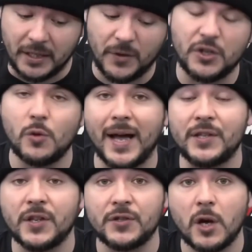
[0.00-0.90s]
The
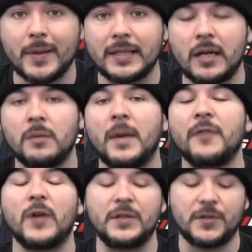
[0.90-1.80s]
U.S. is going to hell. My
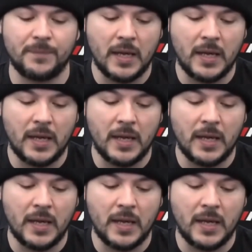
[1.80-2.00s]
friends,